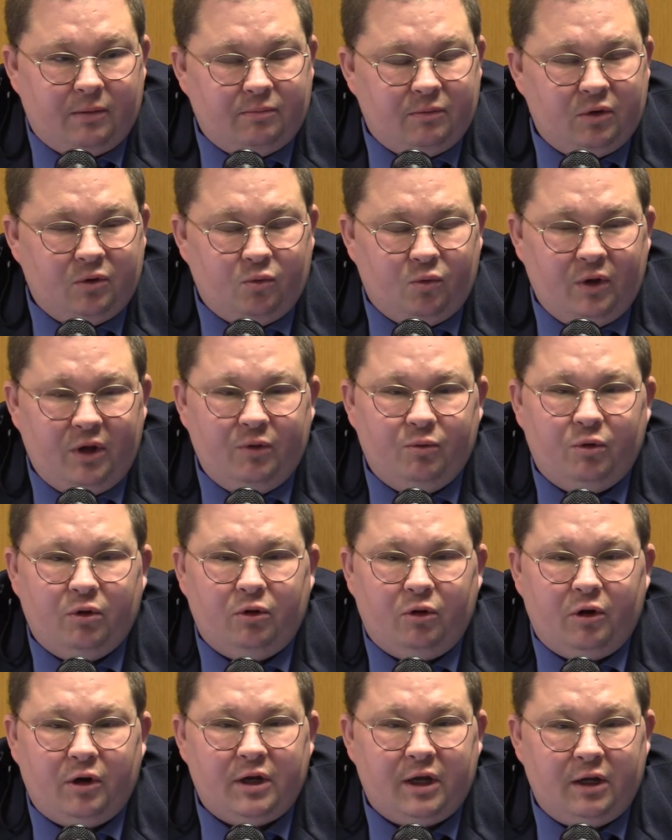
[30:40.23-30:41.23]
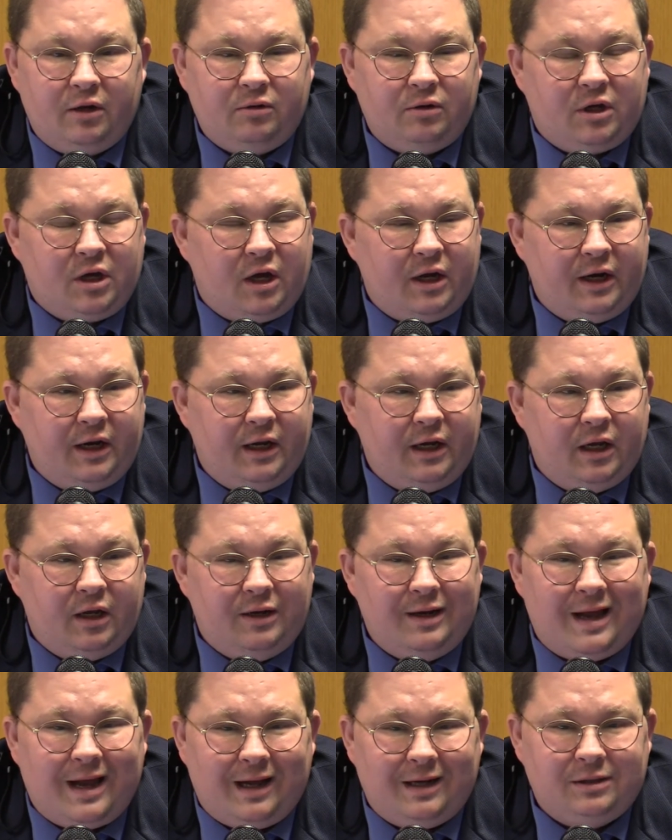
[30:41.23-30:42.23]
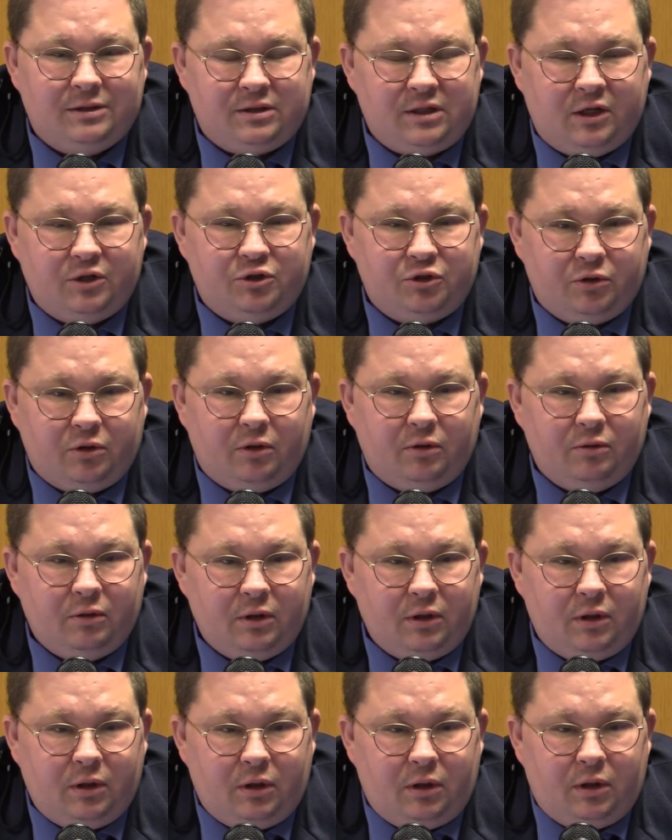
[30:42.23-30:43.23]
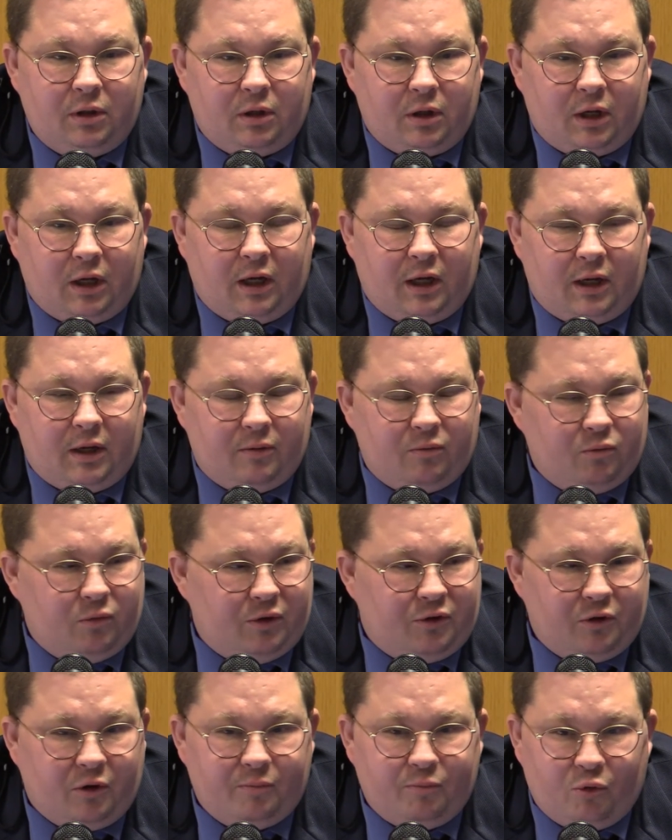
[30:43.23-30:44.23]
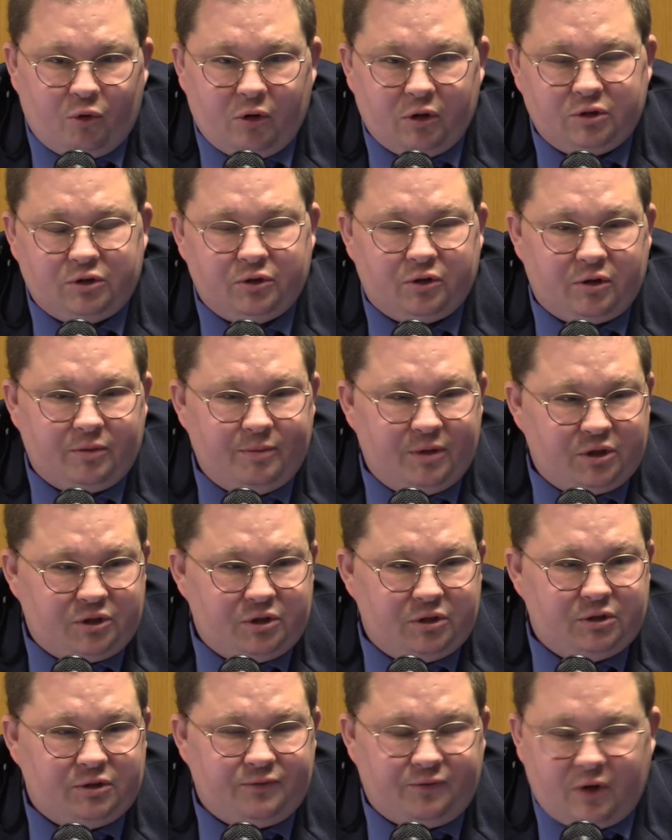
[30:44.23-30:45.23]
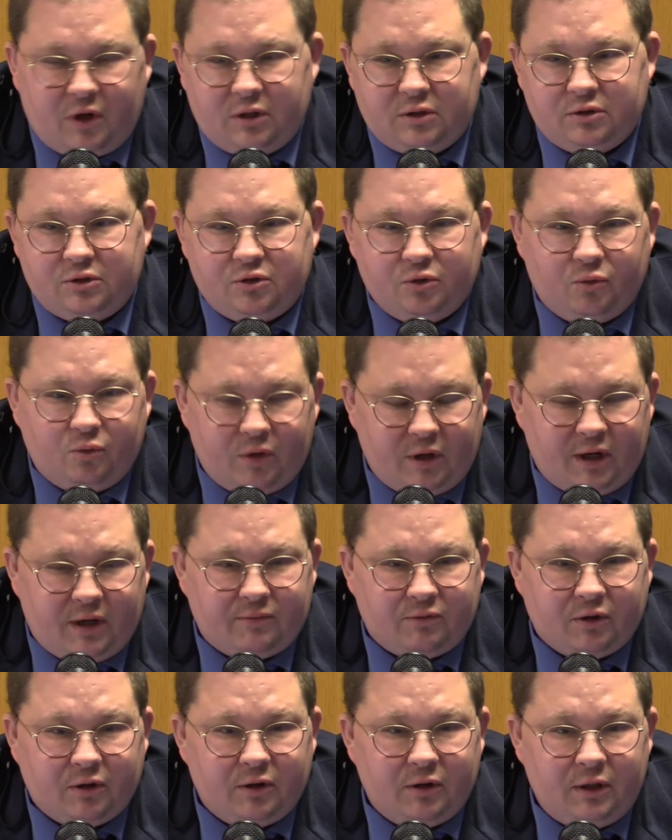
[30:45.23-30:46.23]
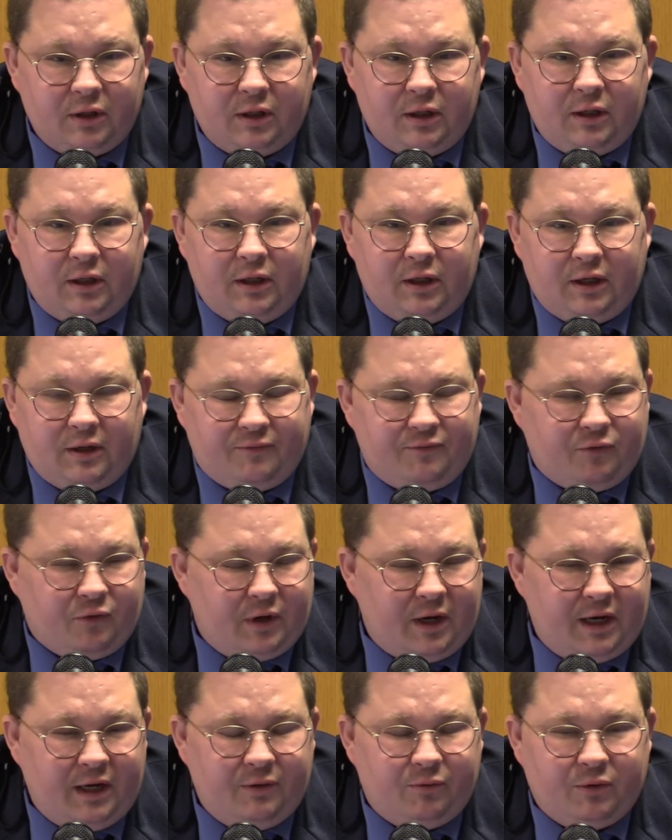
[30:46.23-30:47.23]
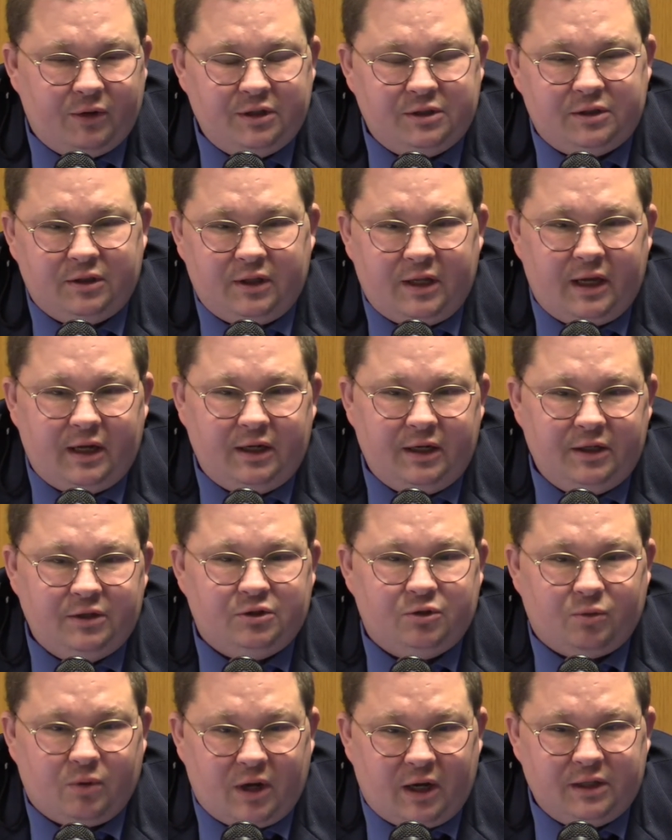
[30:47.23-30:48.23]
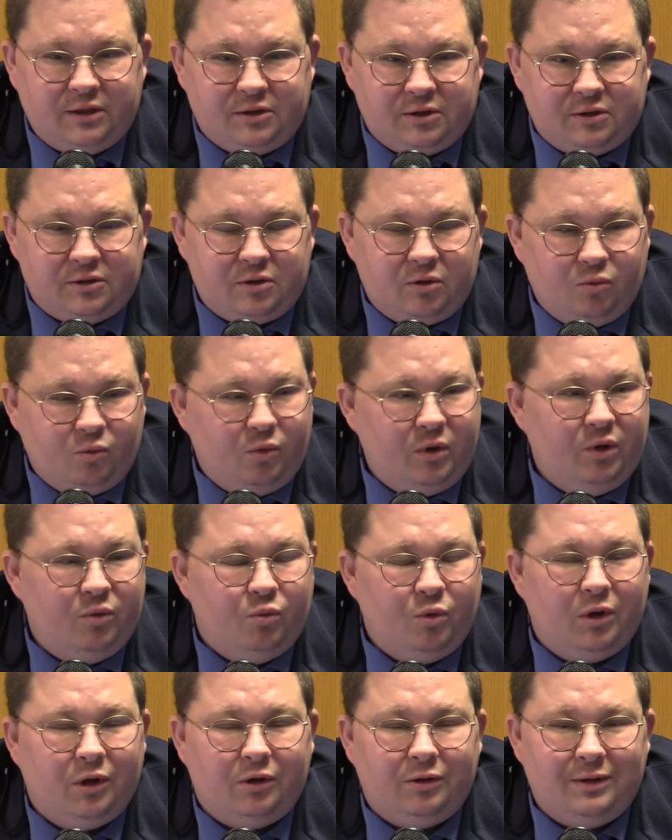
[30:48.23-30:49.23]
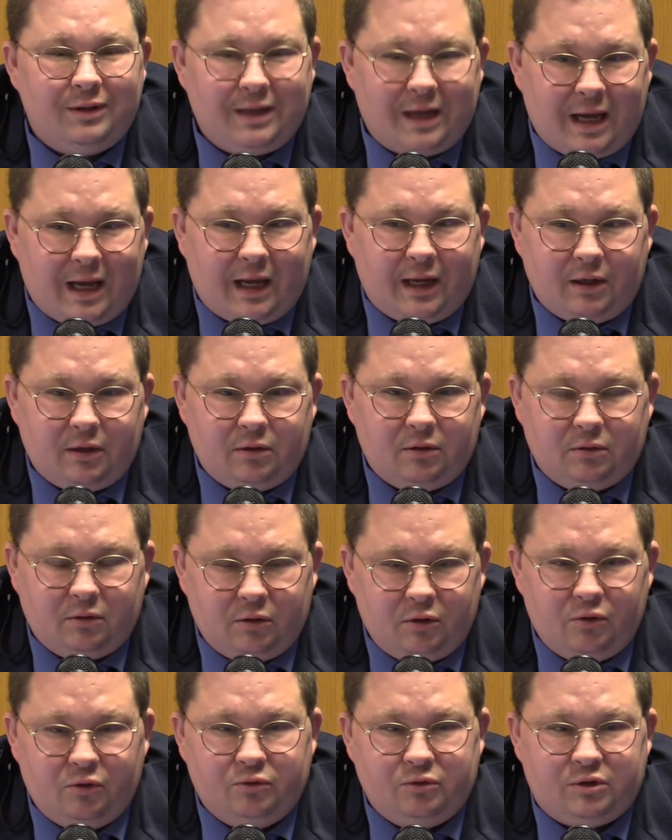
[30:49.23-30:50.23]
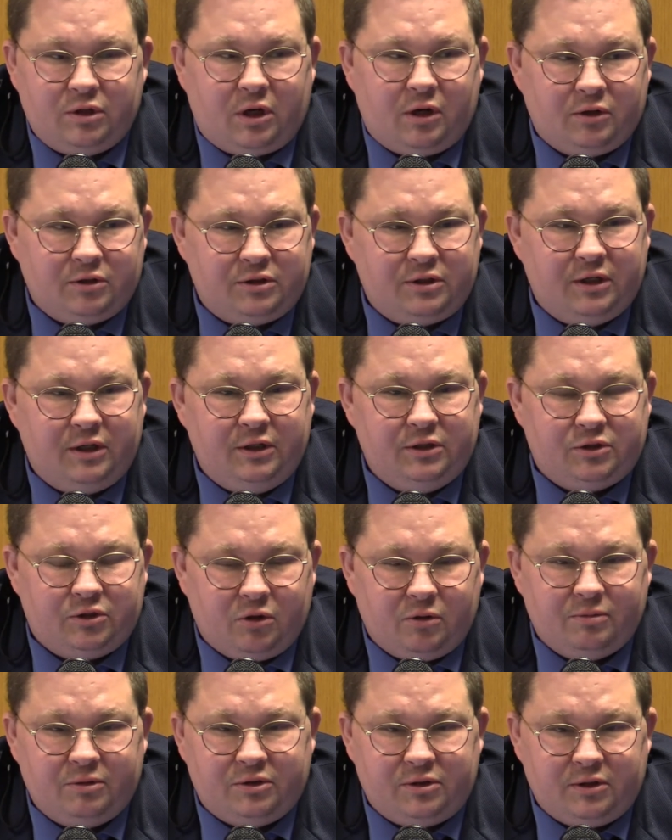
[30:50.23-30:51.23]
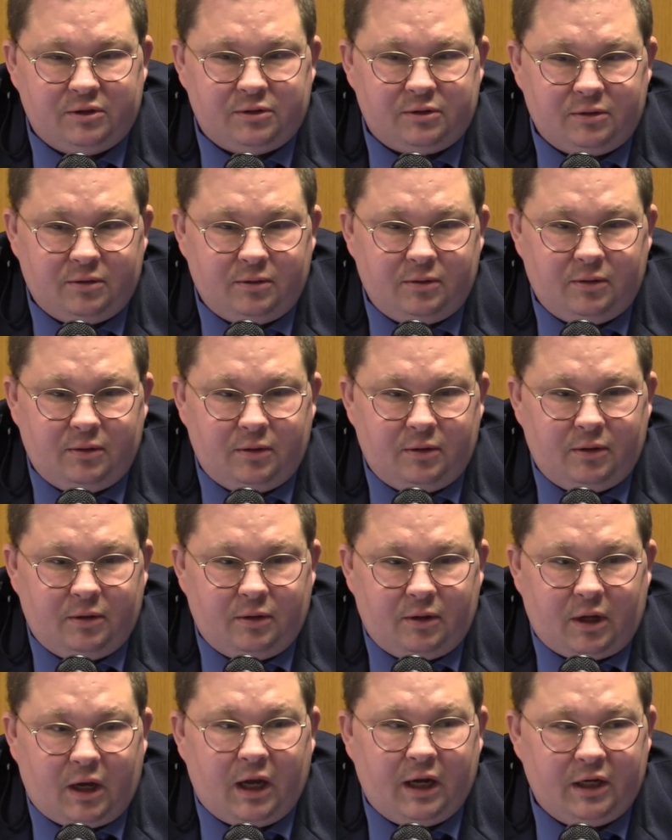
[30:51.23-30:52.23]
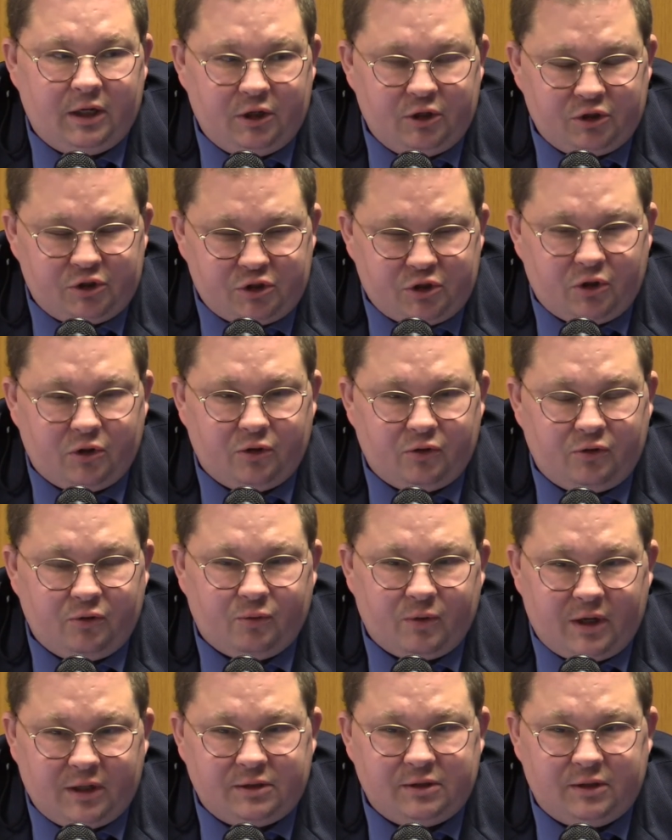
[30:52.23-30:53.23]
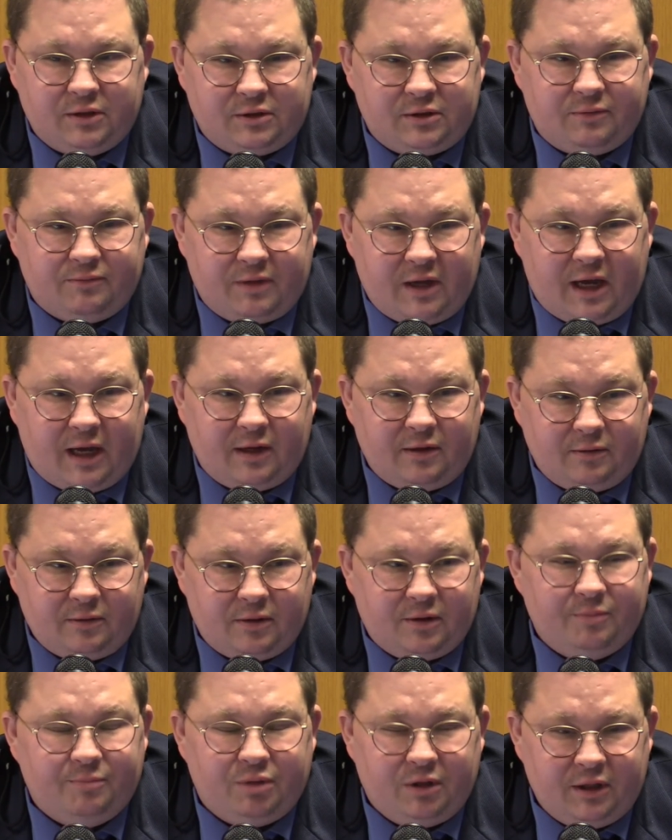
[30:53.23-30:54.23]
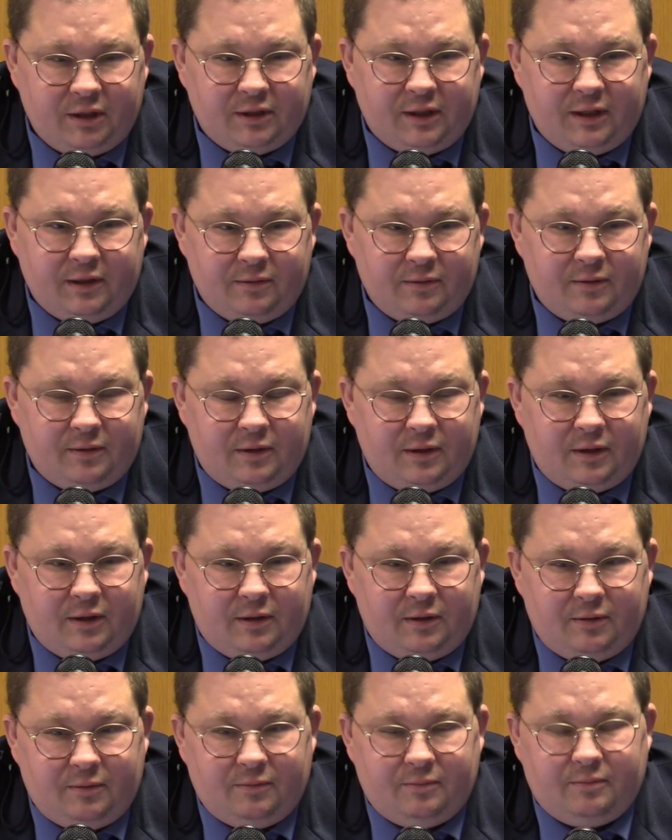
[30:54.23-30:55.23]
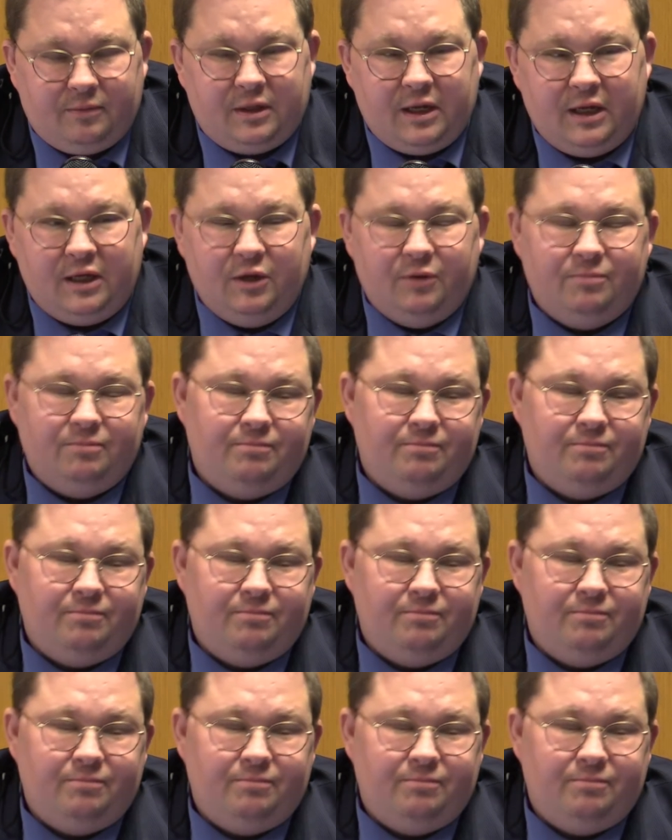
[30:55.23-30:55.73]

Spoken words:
We will look at cutting non-essential with our boards or commissions, funds, or whatever, if for any reason that needs arises. We will not lose our city services. I can assure the residents of that completely. Thank you.